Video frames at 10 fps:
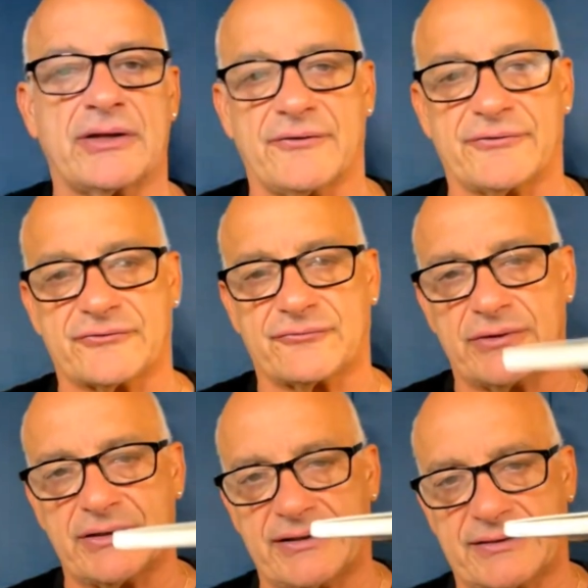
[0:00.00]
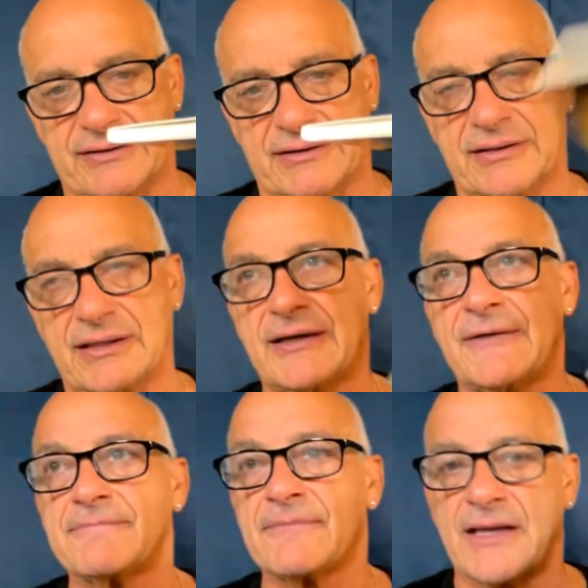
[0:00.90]
Health. It's really thin.
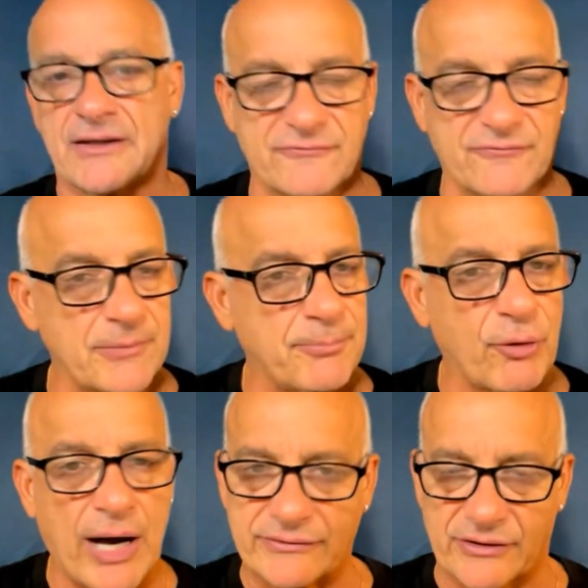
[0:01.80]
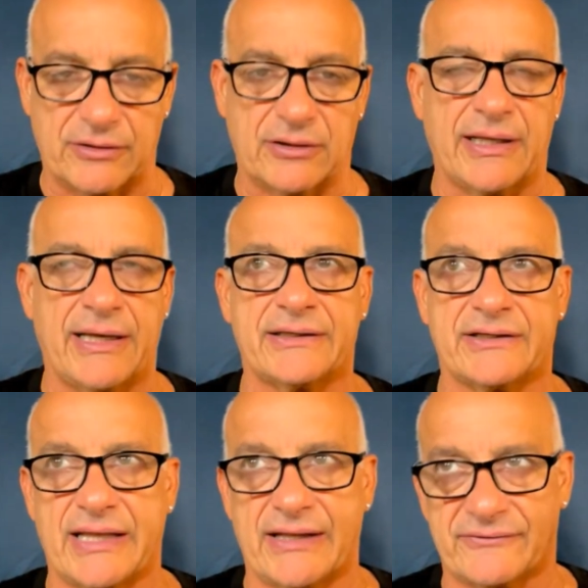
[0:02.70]
It's very practical, and
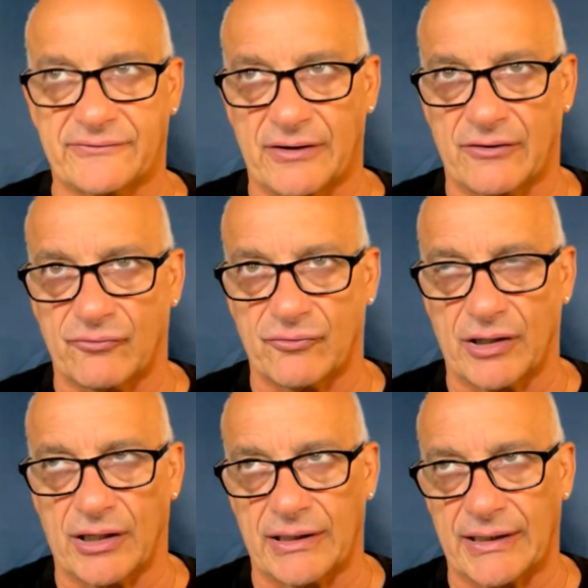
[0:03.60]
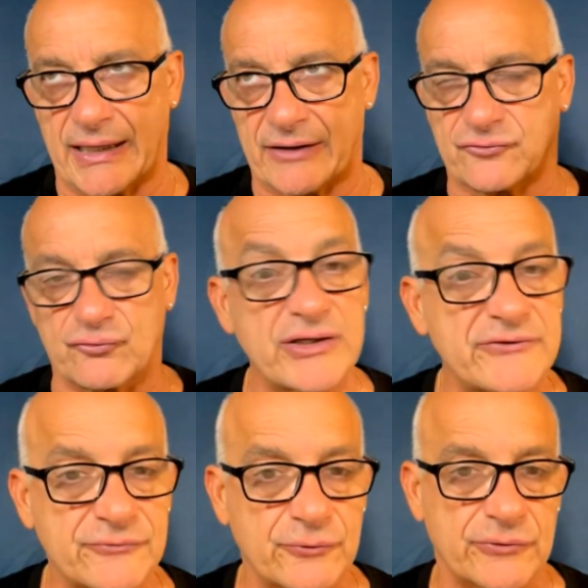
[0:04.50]
it has
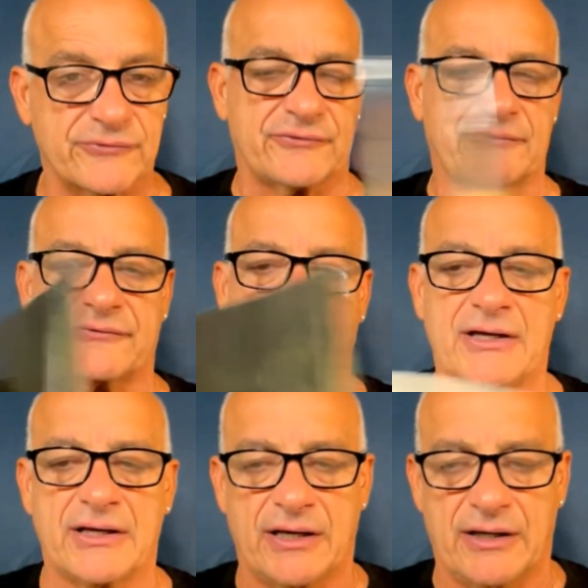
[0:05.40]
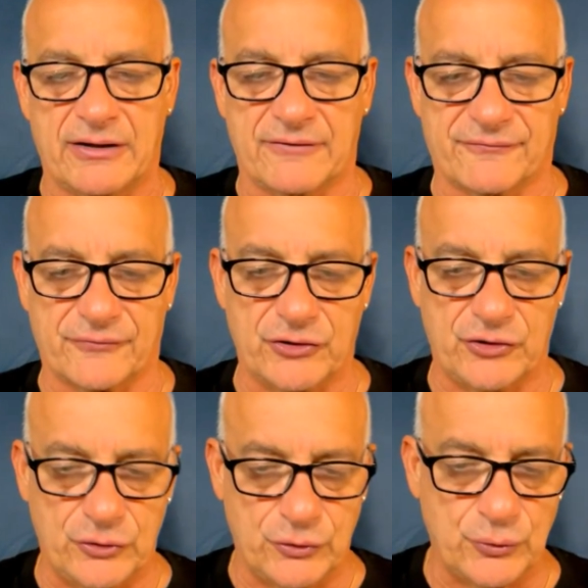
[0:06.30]
resources for
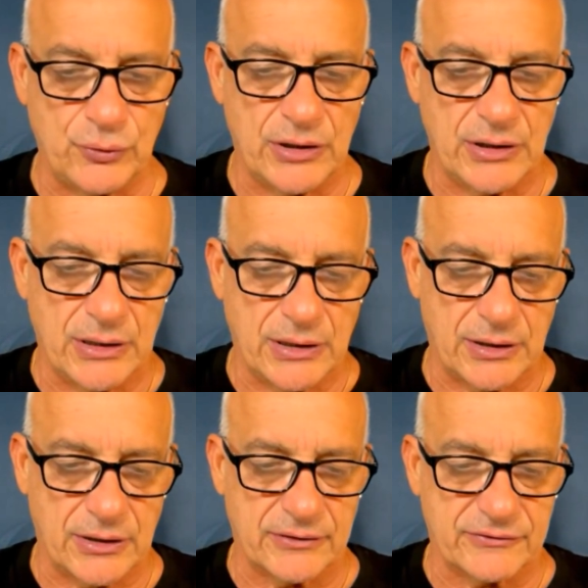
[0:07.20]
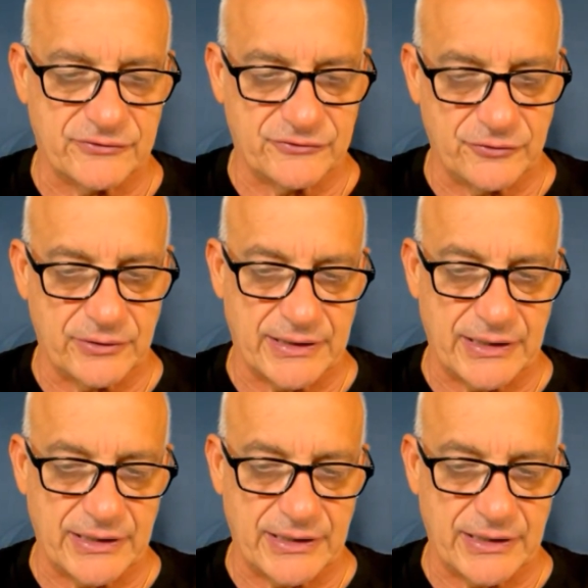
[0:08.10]
you to do it.